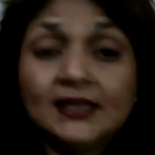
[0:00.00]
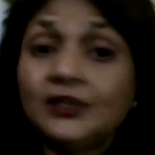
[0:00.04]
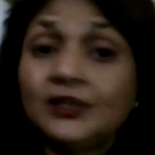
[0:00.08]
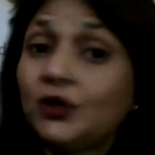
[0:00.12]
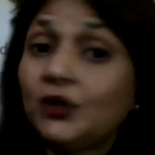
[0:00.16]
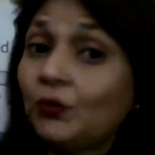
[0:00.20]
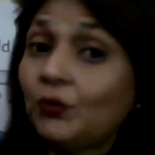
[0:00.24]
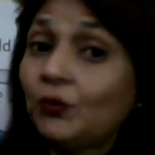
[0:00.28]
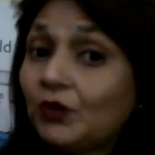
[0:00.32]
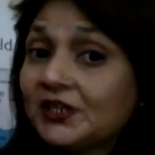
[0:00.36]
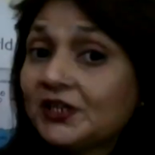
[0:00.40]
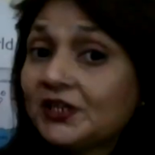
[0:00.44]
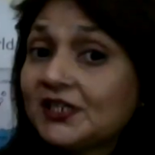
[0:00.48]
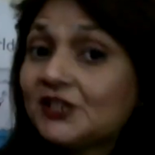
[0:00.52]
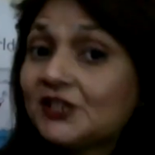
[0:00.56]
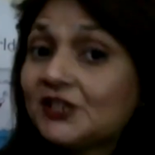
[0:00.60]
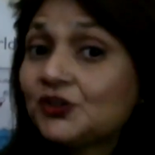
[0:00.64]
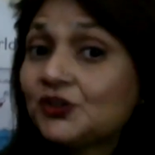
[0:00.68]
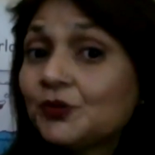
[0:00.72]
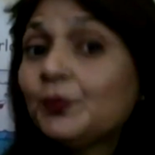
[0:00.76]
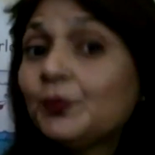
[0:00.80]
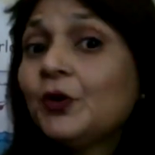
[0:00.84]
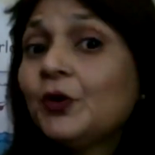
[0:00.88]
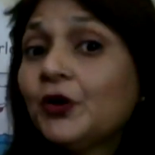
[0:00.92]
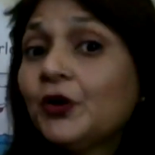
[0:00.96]
Now, what is
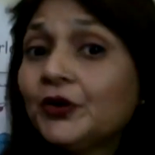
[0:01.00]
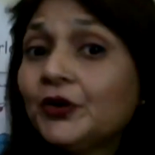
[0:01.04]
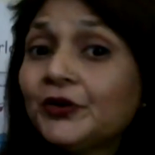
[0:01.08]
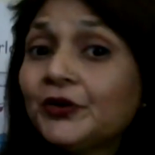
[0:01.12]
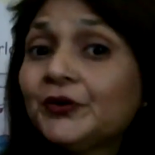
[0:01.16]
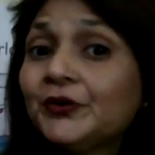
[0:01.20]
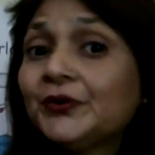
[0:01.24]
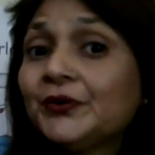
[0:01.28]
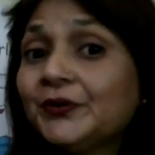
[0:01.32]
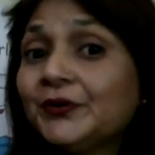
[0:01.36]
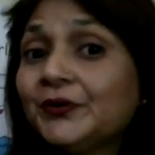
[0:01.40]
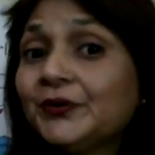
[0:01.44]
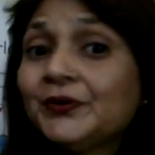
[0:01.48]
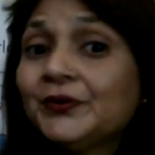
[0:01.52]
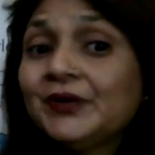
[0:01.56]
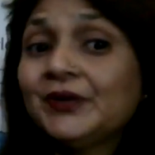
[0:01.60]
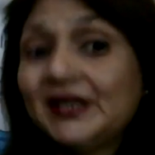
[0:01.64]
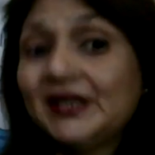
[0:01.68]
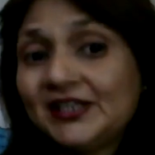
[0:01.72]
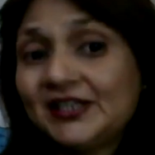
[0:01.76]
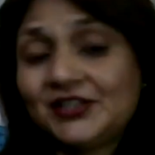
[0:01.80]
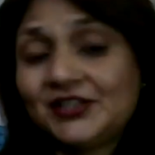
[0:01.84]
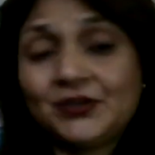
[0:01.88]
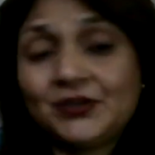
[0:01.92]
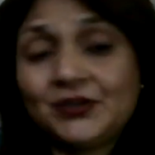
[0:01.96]
tomorrow?
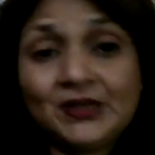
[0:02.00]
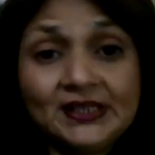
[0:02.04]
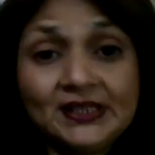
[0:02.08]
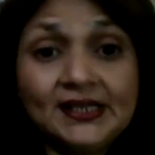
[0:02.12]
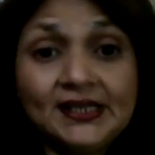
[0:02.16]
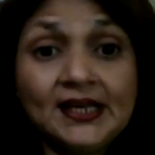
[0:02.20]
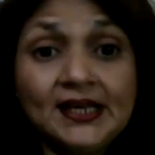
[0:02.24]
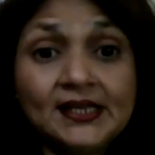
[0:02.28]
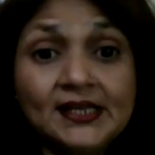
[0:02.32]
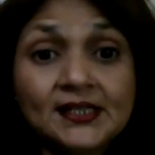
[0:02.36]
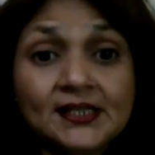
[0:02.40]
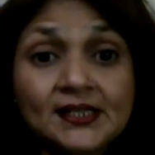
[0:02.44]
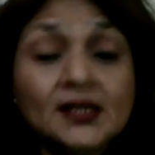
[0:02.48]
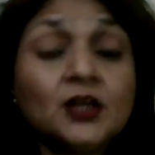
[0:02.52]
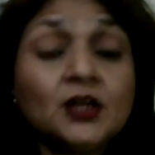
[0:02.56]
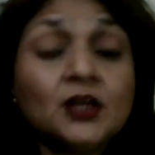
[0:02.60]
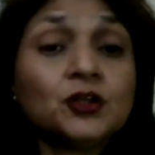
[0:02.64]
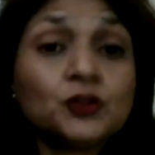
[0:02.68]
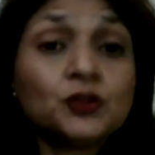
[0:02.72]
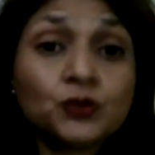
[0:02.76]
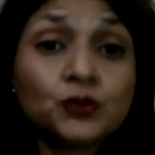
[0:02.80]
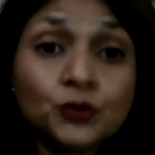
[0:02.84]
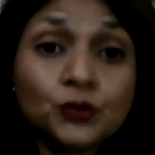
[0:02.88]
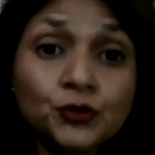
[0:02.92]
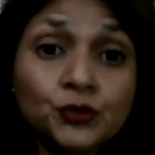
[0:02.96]
It's your test.
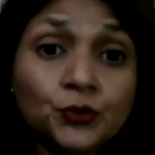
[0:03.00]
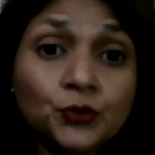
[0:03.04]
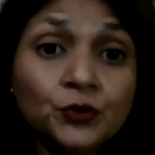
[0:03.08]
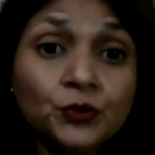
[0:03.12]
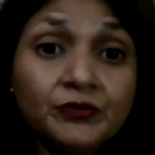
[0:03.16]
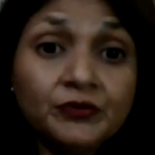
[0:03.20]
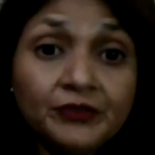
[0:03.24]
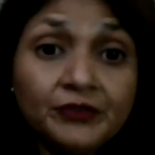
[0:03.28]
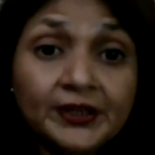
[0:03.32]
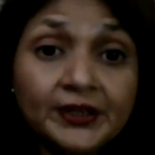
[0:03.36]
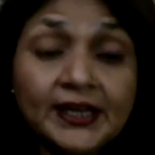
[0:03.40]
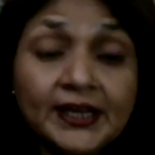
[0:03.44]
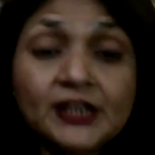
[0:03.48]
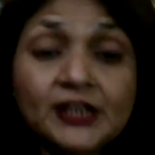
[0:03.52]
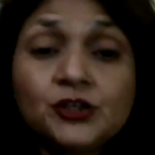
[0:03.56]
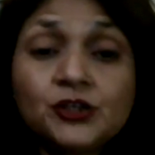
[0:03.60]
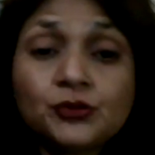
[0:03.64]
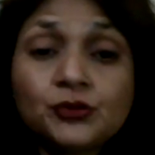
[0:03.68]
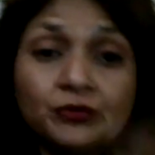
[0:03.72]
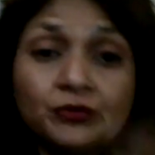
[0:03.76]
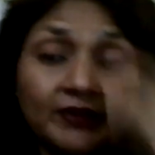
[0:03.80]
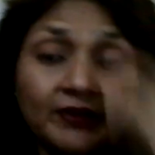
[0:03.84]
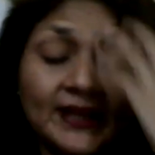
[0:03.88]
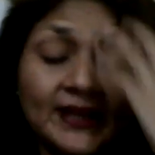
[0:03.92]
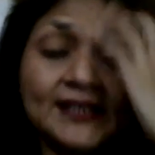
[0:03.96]
So don't forget
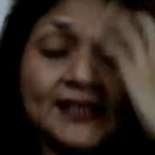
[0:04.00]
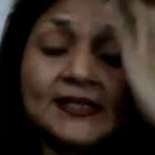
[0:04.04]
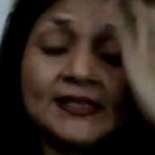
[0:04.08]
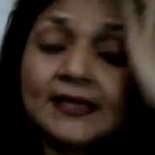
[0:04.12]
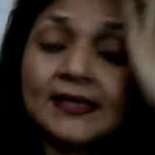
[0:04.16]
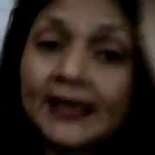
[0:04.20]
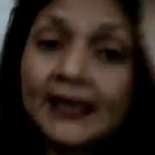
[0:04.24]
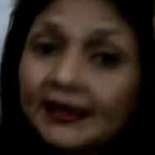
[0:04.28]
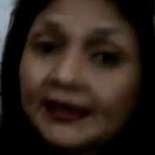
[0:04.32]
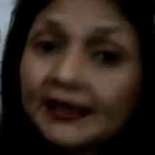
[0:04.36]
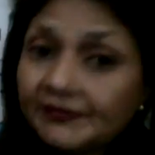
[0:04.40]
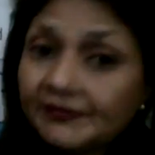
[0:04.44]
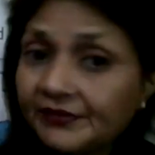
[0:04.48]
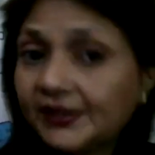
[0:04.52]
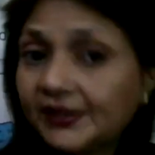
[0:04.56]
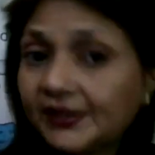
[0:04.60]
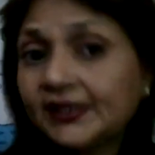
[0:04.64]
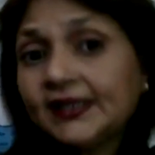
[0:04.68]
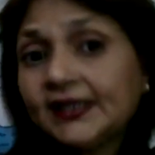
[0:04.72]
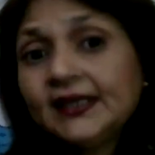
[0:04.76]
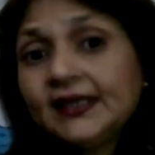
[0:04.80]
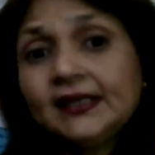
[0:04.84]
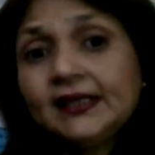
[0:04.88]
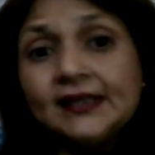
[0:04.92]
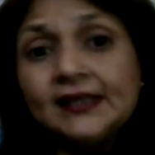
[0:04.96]
to revise
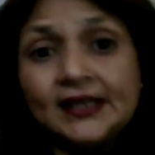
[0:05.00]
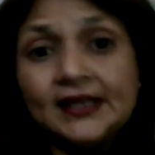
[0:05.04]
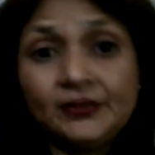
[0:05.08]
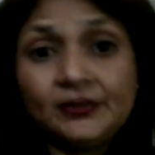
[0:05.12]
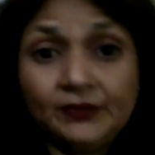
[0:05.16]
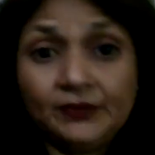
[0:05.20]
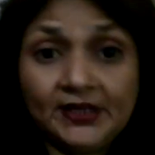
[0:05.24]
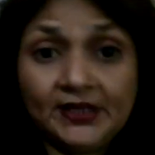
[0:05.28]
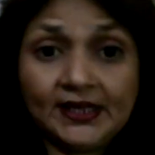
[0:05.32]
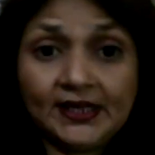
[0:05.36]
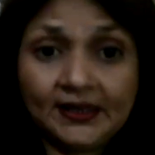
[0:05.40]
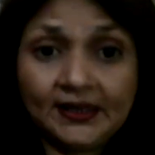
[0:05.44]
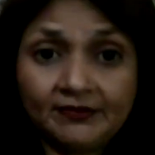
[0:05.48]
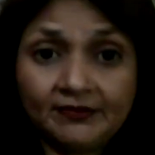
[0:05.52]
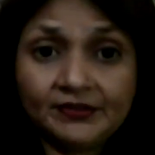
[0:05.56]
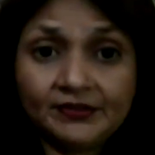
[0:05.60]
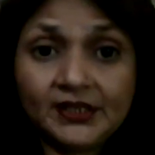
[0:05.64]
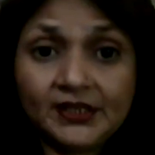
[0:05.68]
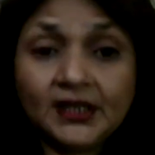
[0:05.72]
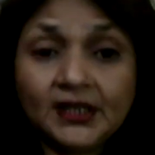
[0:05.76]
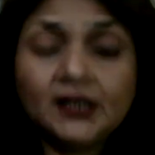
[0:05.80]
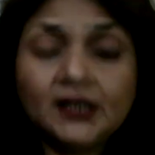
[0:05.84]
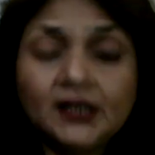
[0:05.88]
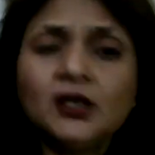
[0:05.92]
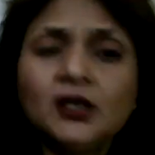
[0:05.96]
everything that we have
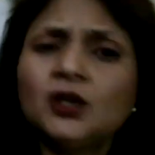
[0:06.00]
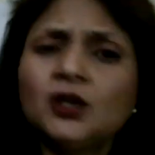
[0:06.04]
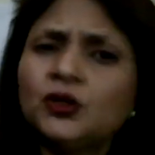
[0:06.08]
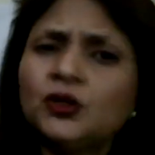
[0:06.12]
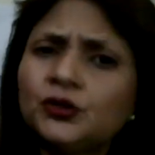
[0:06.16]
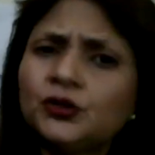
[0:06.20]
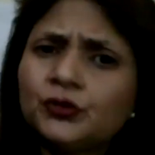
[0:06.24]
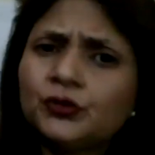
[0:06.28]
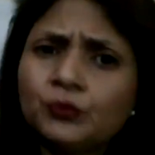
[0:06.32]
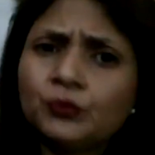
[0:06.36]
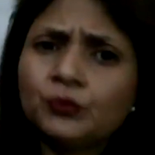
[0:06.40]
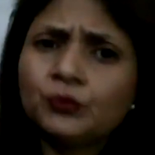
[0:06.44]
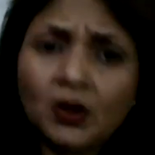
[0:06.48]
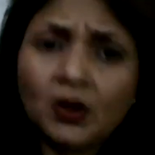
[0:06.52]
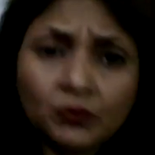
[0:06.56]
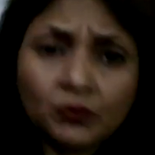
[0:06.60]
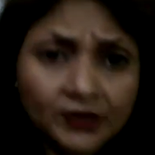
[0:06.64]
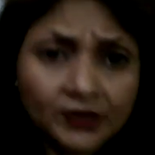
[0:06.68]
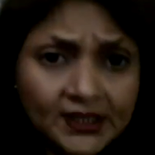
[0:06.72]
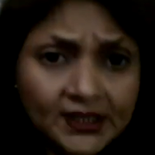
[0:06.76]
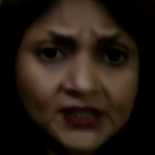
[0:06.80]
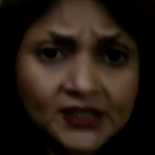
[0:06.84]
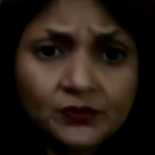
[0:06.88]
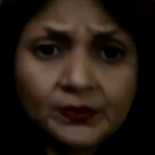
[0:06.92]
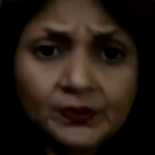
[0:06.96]
done throughout
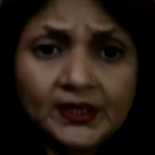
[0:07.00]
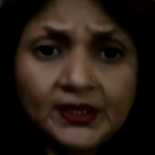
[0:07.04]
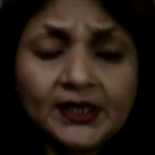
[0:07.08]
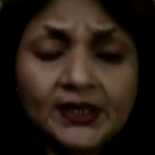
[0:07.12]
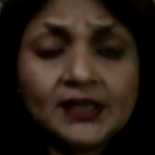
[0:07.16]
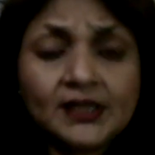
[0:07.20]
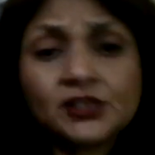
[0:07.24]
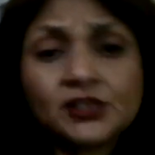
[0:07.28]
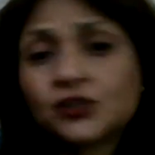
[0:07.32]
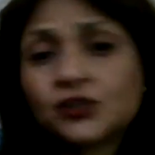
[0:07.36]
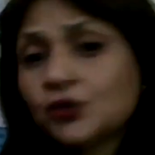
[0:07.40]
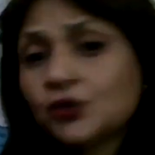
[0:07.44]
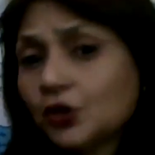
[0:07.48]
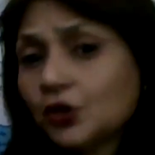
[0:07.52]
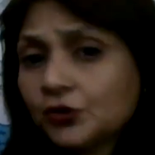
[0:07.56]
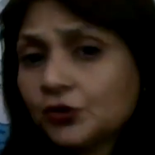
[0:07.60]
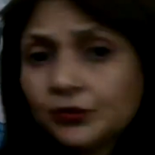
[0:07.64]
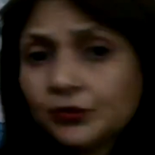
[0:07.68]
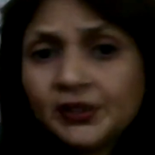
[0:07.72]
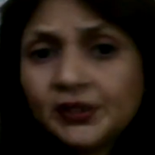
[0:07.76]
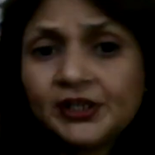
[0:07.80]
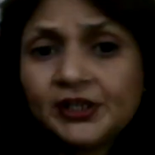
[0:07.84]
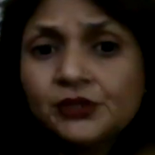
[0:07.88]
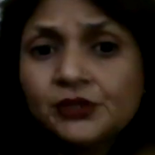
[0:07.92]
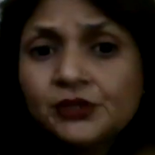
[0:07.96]
this week. It's not
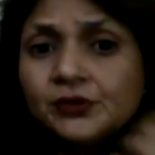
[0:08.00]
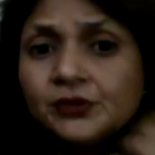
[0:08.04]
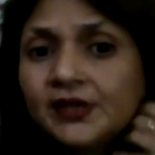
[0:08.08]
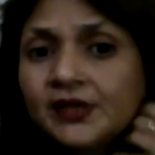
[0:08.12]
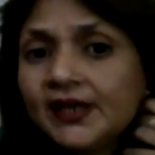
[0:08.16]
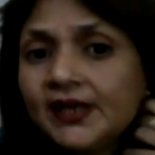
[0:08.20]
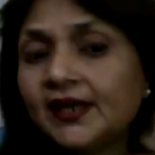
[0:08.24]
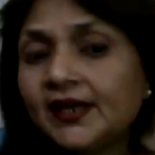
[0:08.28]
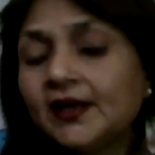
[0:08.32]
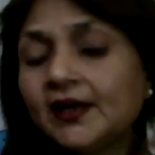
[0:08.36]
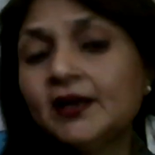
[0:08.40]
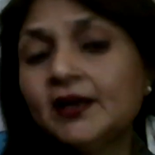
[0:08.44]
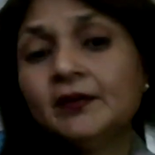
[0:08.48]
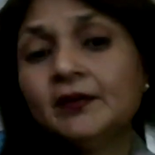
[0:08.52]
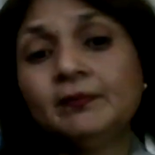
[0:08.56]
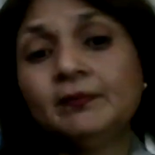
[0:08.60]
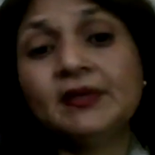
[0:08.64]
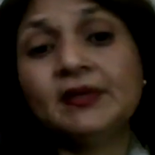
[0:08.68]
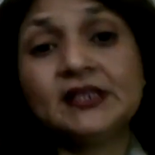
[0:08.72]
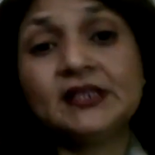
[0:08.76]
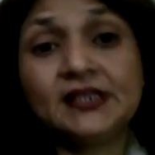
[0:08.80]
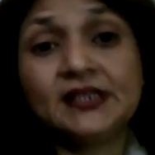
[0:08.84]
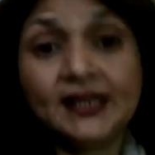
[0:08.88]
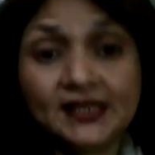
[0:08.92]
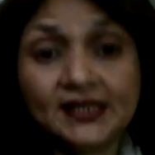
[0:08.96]
only today,
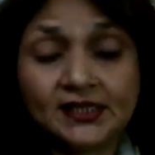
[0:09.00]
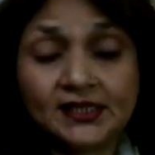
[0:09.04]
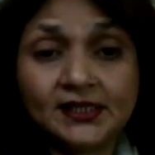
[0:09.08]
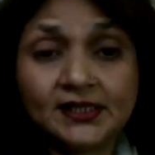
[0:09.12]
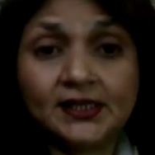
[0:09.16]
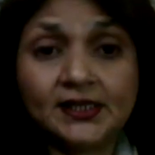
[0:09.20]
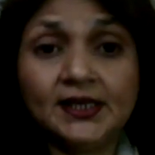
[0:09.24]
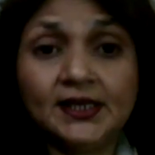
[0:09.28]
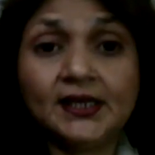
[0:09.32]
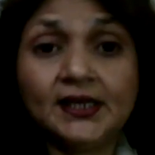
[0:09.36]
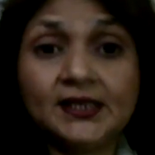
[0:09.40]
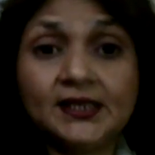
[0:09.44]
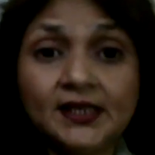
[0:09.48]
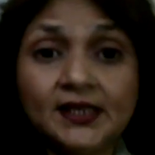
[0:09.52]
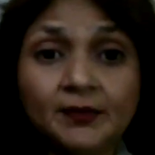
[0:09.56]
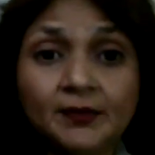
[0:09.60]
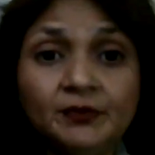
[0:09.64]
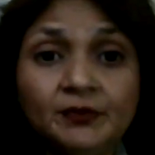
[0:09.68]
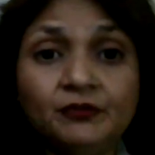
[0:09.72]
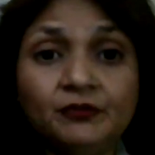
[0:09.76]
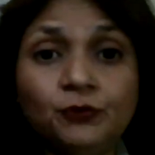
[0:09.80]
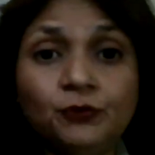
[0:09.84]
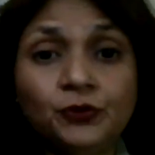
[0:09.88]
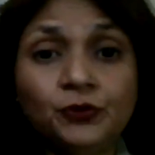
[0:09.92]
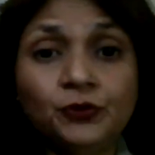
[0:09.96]
but yesterday, day
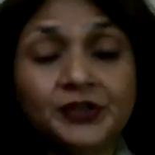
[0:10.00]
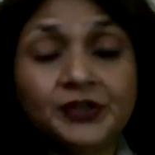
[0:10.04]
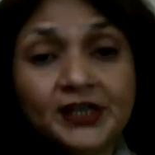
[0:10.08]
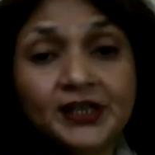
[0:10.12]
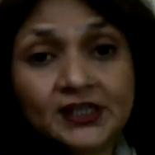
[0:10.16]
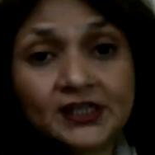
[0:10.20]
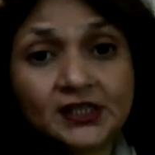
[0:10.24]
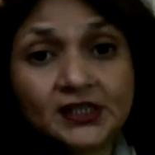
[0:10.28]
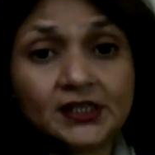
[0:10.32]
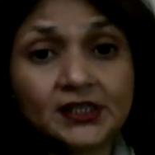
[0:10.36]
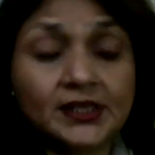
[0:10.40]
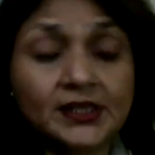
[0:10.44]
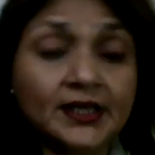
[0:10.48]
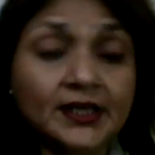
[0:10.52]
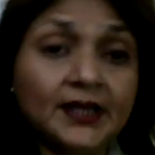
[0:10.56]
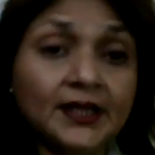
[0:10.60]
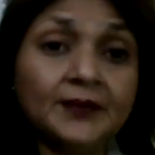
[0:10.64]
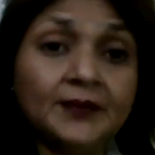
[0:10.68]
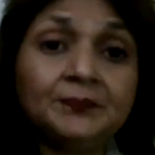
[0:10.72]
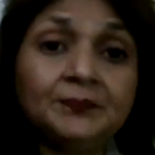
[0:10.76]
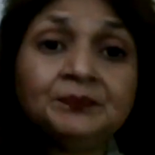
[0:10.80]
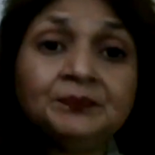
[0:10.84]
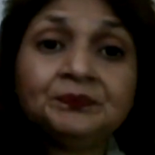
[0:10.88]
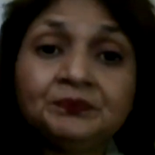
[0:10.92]
before yesterday.